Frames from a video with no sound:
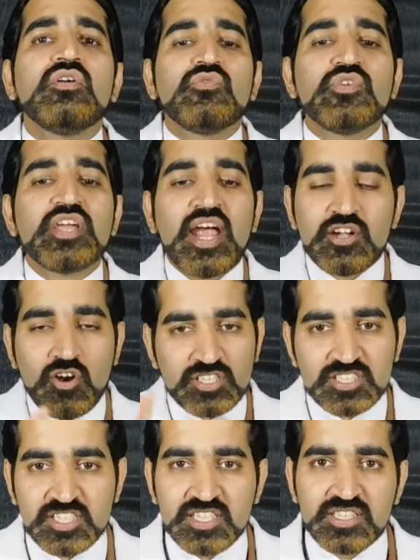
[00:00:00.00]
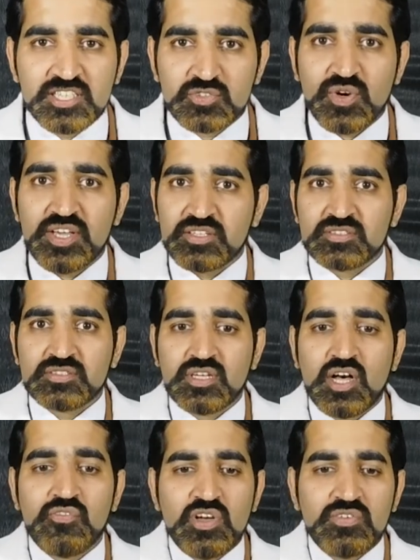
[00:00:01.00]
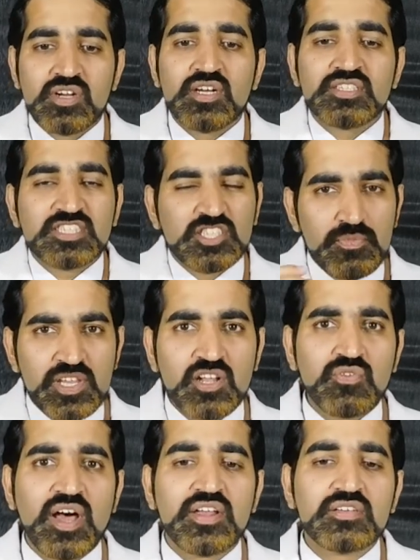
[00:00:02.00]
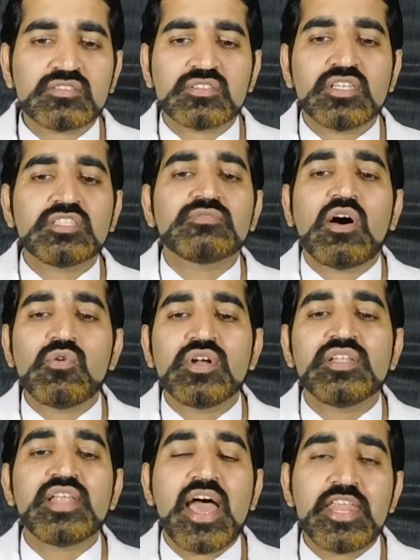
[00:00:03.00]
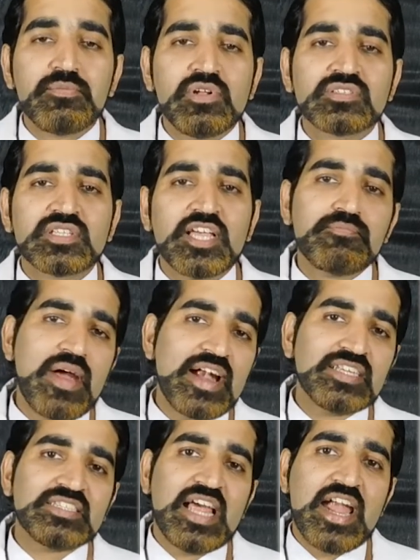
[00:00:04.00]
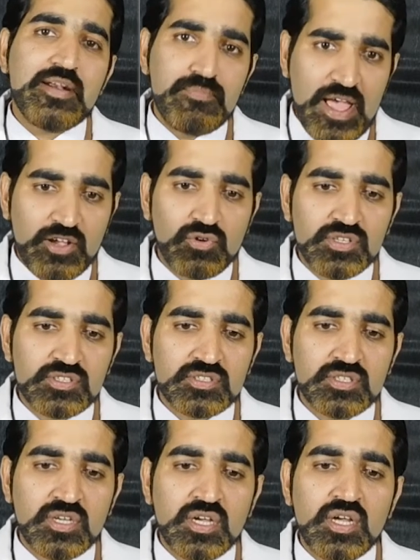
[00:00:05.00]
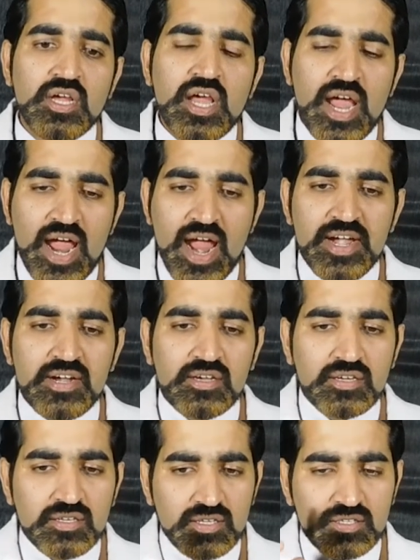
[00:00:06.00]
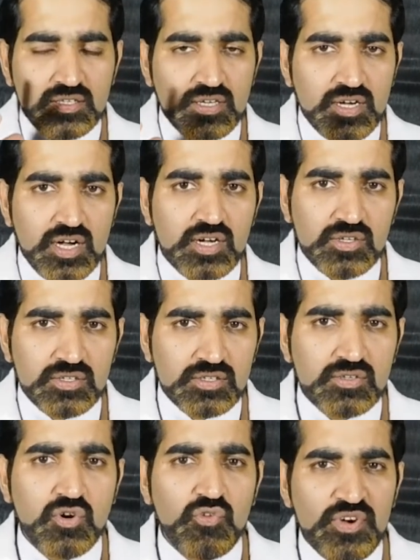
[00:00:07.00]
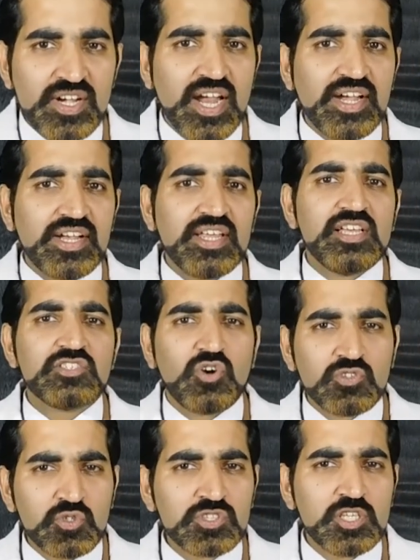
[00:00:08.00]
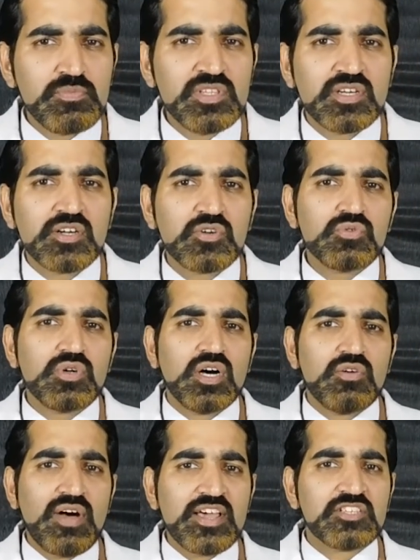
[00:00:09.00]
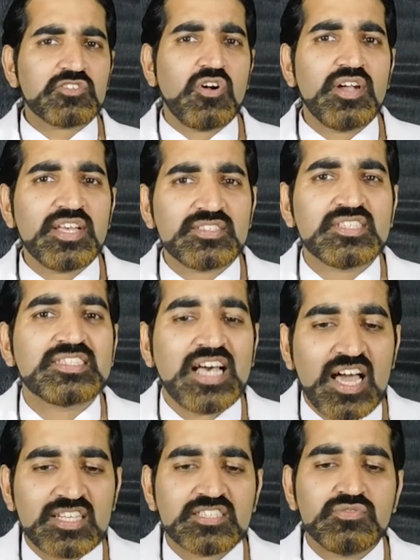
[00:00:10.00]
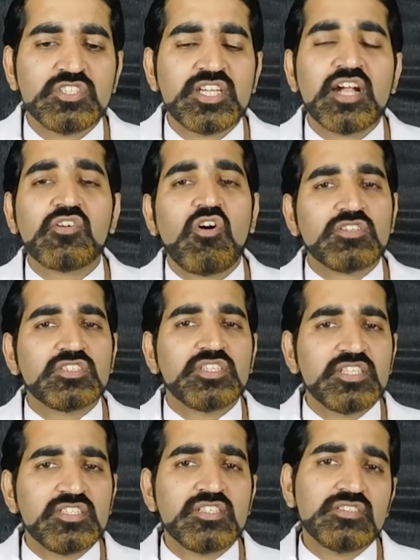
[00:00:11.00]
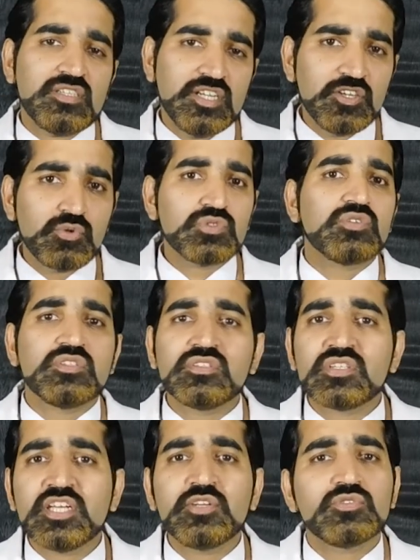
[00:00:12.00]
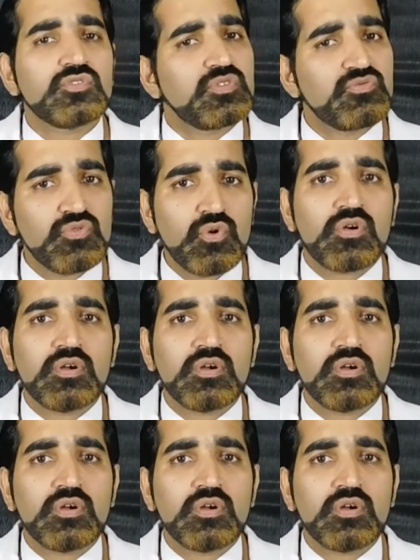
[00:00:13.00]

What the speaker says: We had not seen this virus. However, a similar virus is found in animals like bats and pangolins. And COVID-19 is also similar to a virus called as the SARS, which had caused disease in 2003-2004.